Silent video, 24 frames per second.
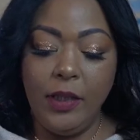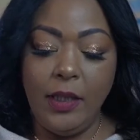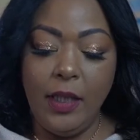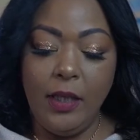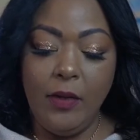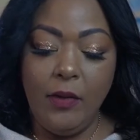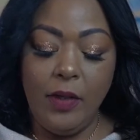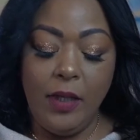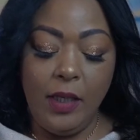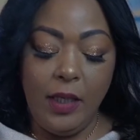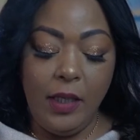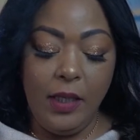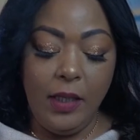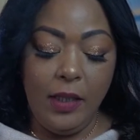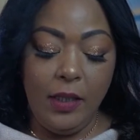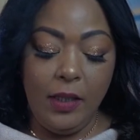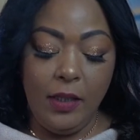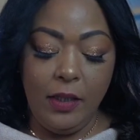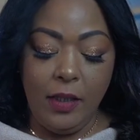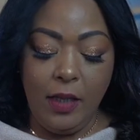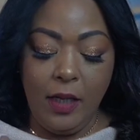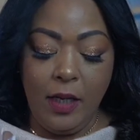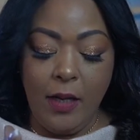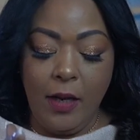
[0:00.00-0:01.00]
it now
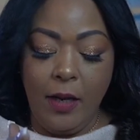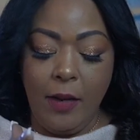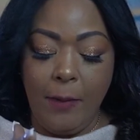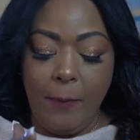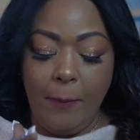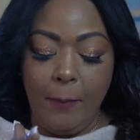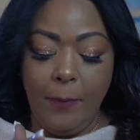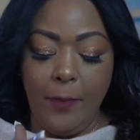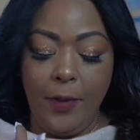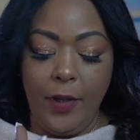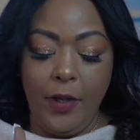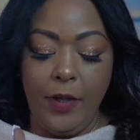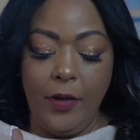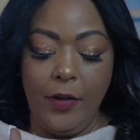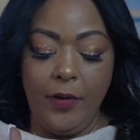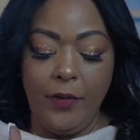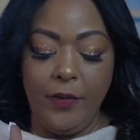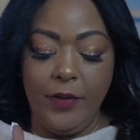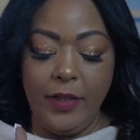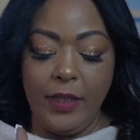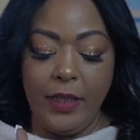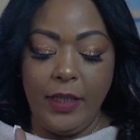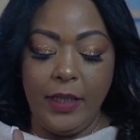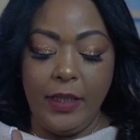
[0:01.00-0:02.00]
and
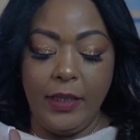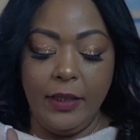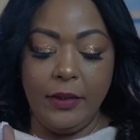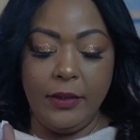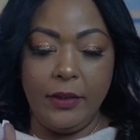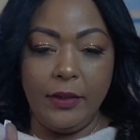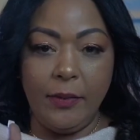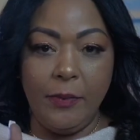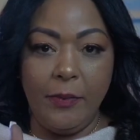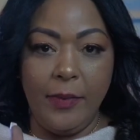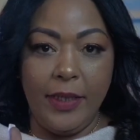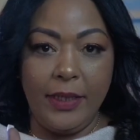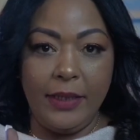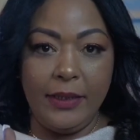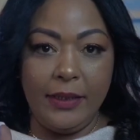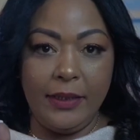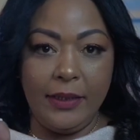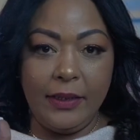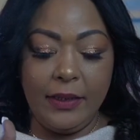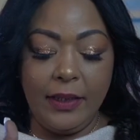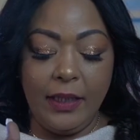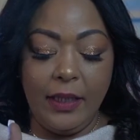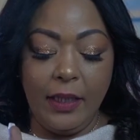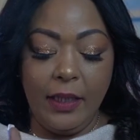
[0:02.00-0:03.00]
blur it into my
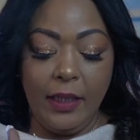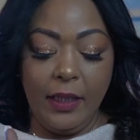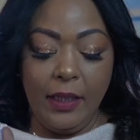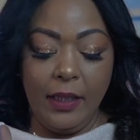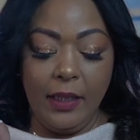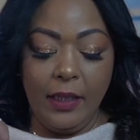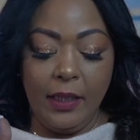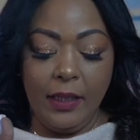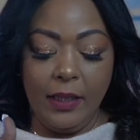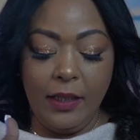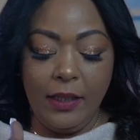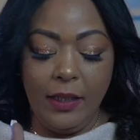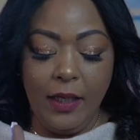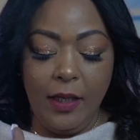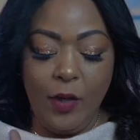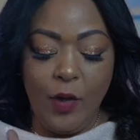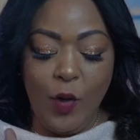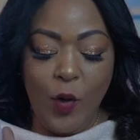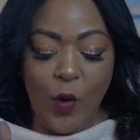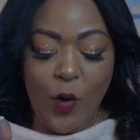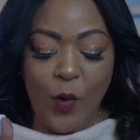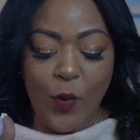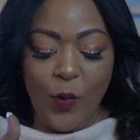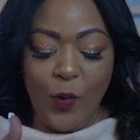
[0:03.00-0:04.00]
skin.
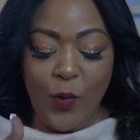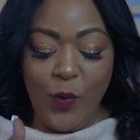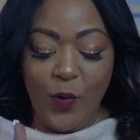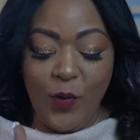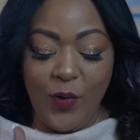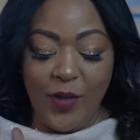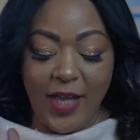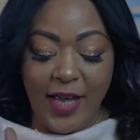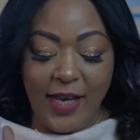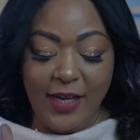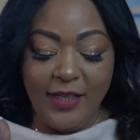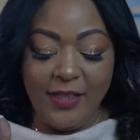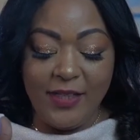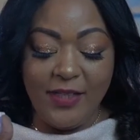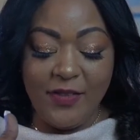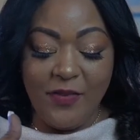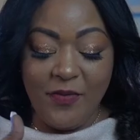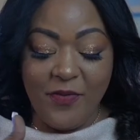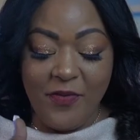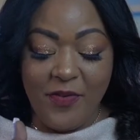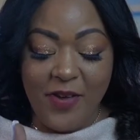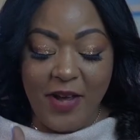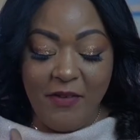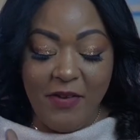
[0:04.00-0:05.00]
Ooh, that looks
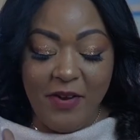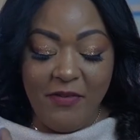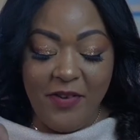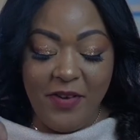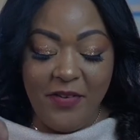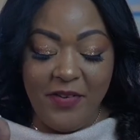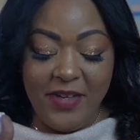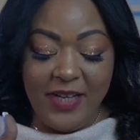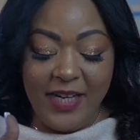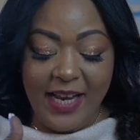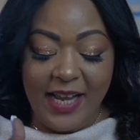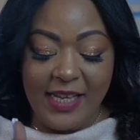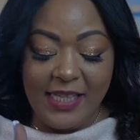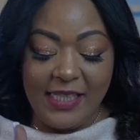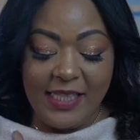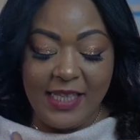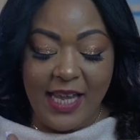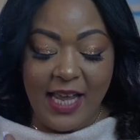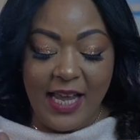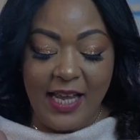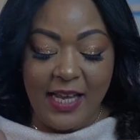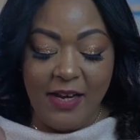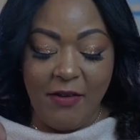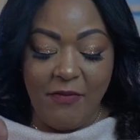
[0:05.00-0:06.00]
very, very nice
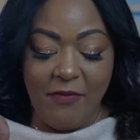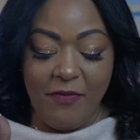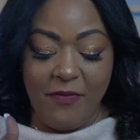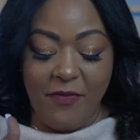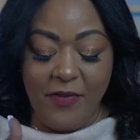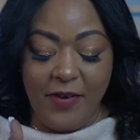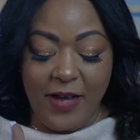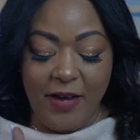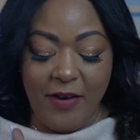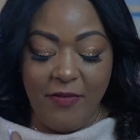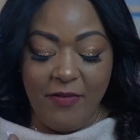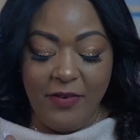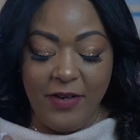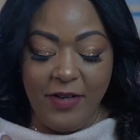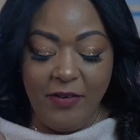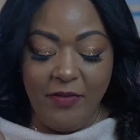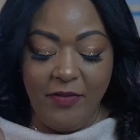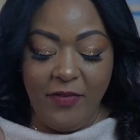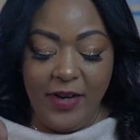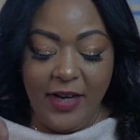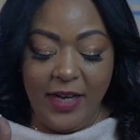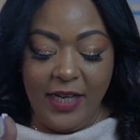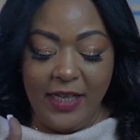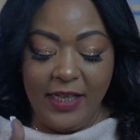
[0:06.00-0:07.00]
and very
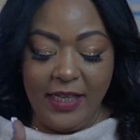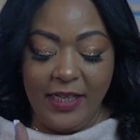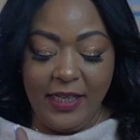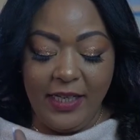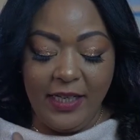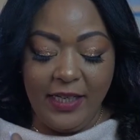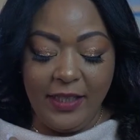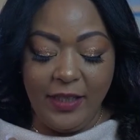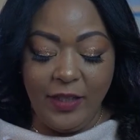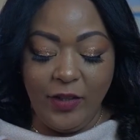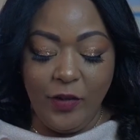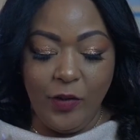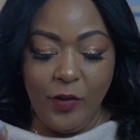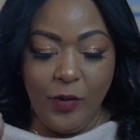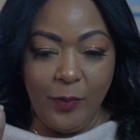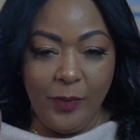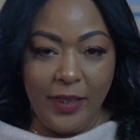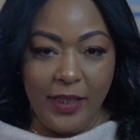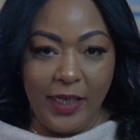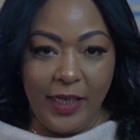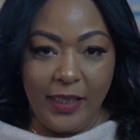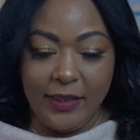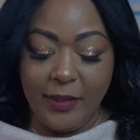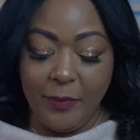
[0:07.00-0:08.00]
radiant. You know
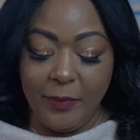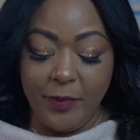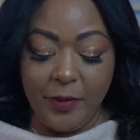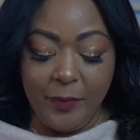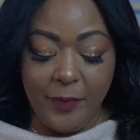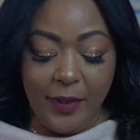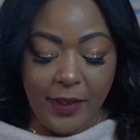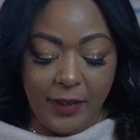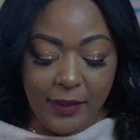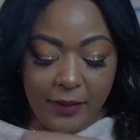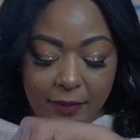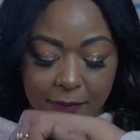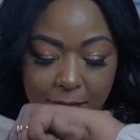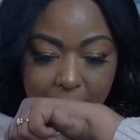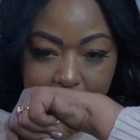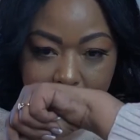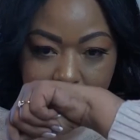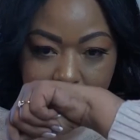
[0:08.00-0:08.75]
me, guys. I'm going to smell it.